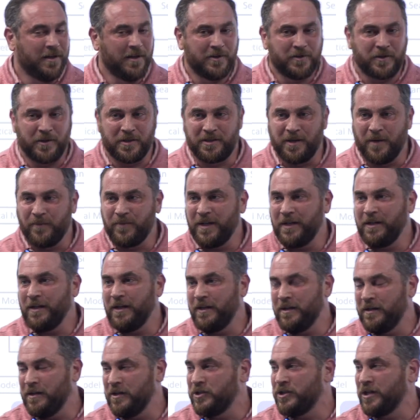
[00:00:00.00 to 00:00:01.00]
So something
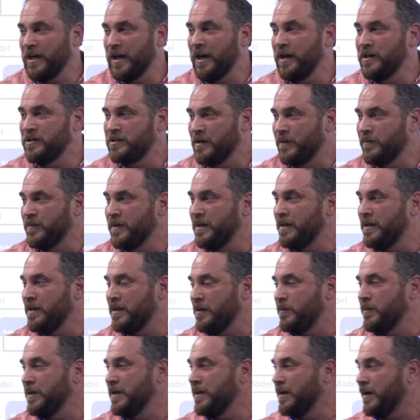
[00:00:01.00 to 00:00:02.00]
needed to change, something
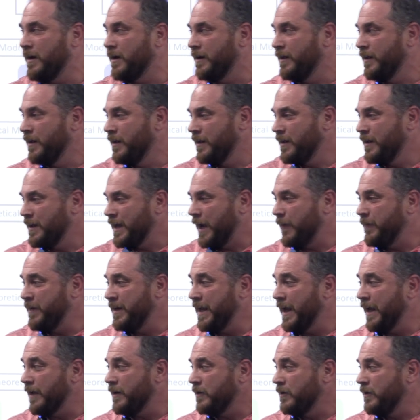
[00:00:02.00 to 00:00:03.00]
needed to be done. I
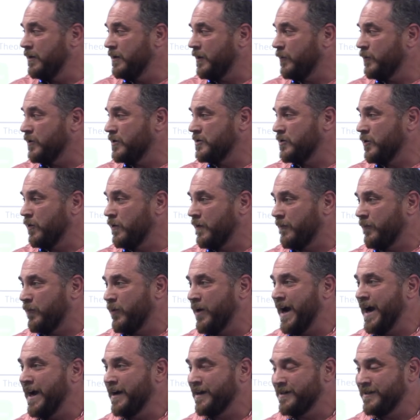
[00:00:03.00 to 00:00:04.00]
began to look at restorative
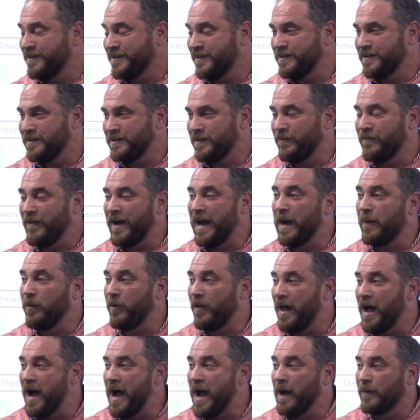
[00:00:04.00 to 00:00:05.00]
practices as a
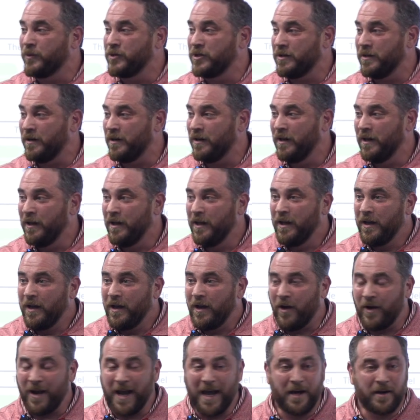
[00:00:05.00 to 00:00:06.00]
viable option
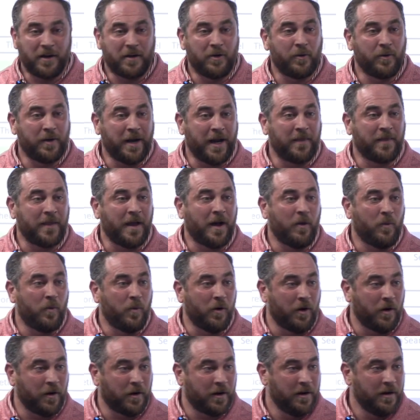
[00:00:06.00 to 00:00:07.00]
on how to create that
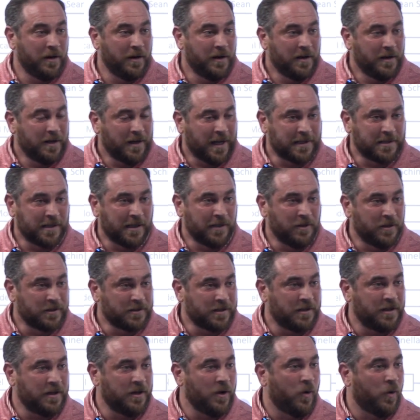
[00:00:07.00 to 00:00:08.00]
work. As I looked
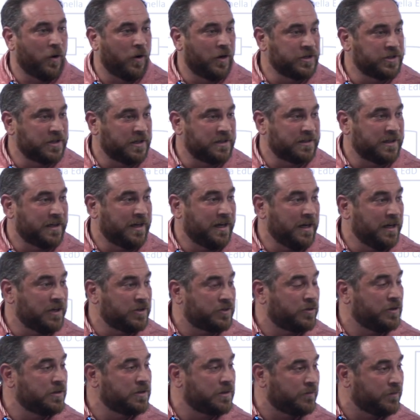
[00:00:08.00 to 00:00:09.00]
at the origins and
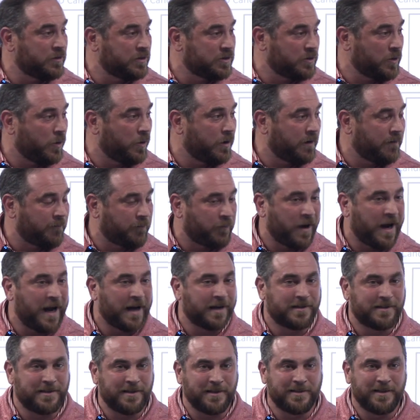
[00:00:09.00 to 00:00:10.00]
histories of restorative
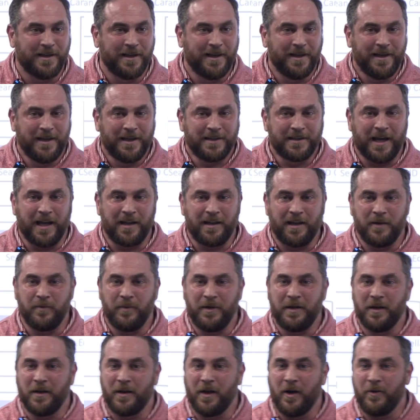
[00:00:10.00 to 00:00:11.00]
practices, that led
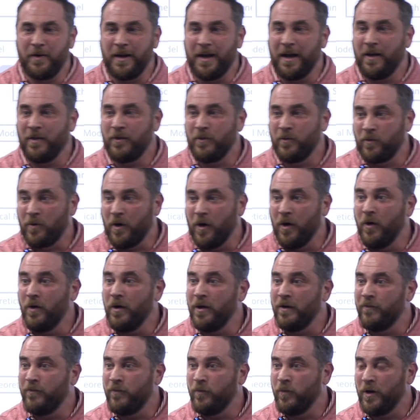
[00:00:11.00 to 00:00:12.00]
me to go down the road
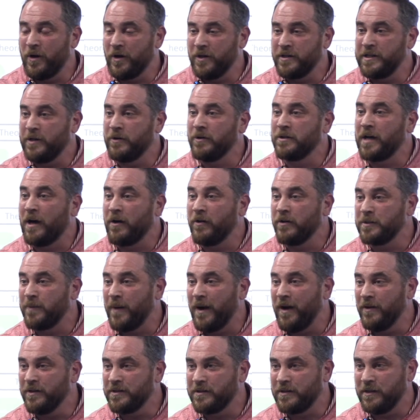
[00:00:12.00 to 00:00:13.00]
of what are zero tolerance
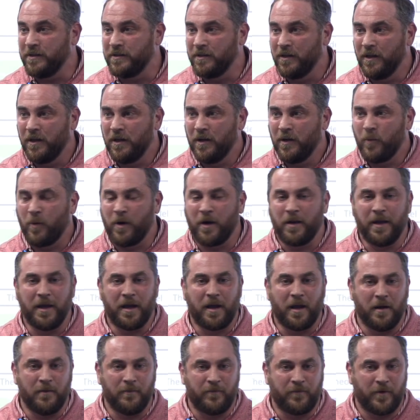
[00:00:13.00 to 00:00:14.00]
policies? Where did
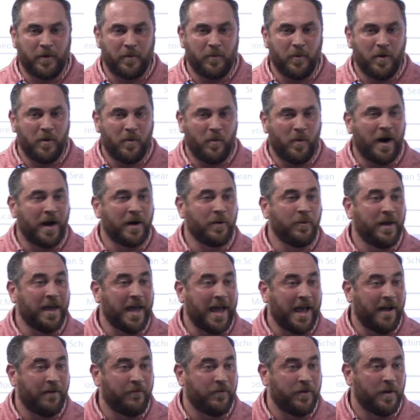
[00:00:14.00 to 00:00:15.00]
they come from? Why do we
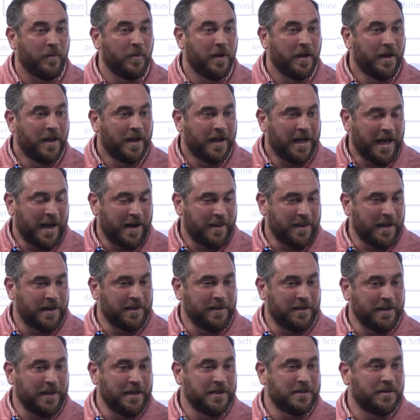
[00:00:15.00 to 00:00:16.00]
have them? How did that
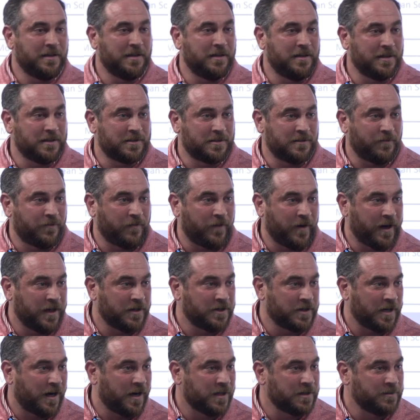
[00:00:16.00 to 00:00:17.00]
lead to the
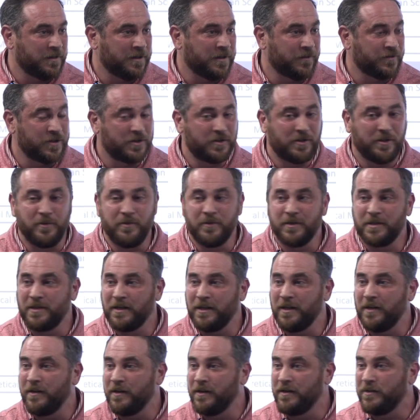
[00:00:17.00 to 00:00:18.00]
disenfranchisement of students
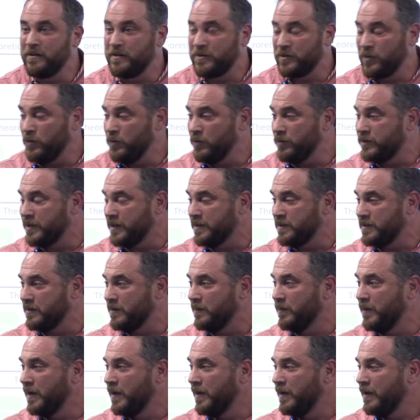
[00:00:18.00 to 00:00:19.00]
in the school
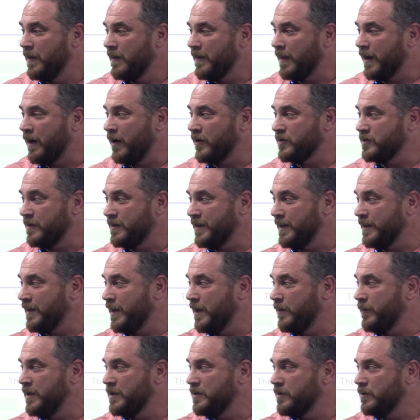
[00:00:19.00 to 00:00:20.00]
system? That also then
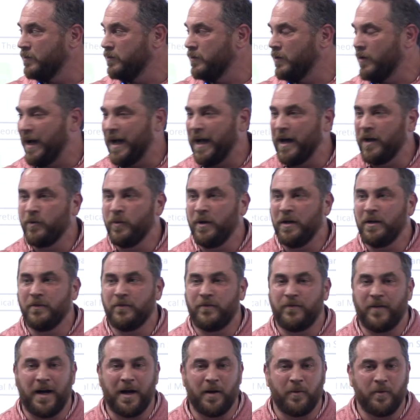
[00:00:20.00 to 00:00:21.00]
led me to, well, how do we
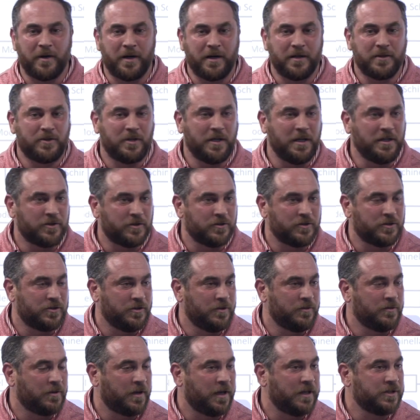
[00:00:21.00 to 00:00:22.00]
define what a
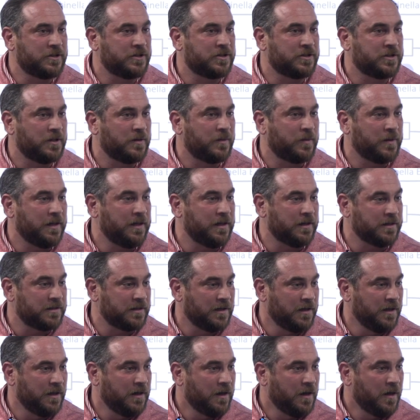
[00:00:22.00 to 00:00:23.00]
teacher-student relationship is?
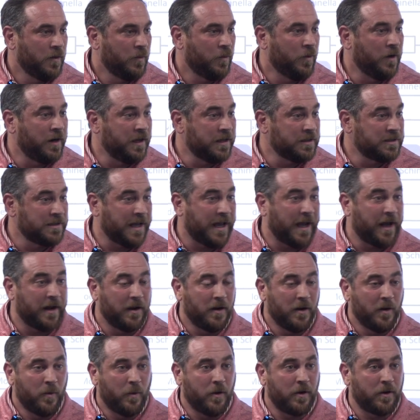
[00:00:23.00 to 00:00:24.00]
What is that?
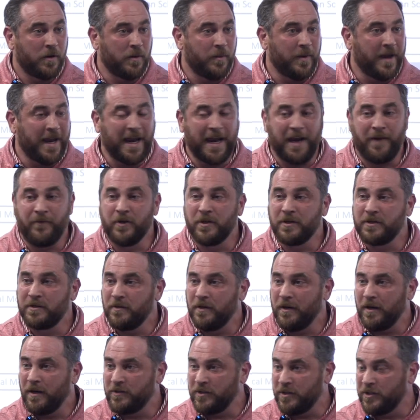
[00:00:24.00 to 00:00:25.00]
What are the behaviors
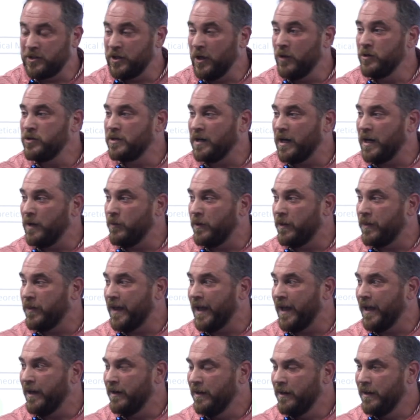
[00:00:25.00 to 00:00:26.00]
associated with
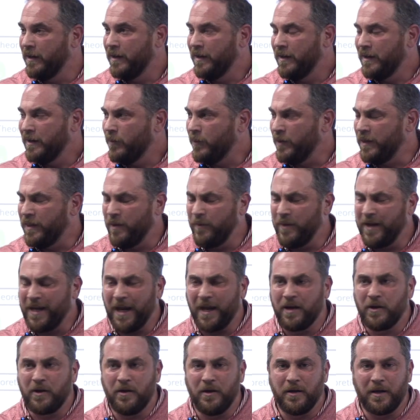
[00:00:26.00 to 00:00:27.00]
that? We then
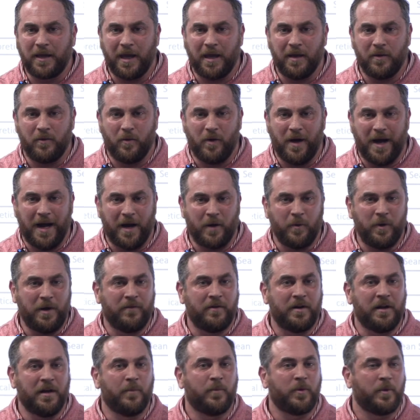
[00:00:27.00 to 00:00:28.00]
began to look at, well, how do we
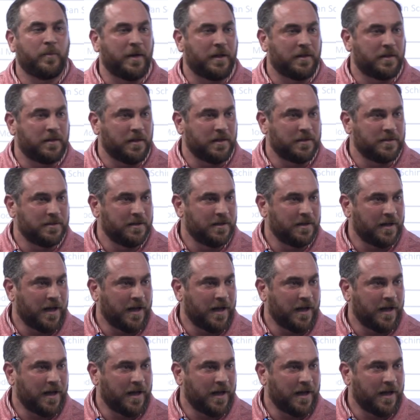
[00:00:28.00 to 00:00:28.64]
even implement this?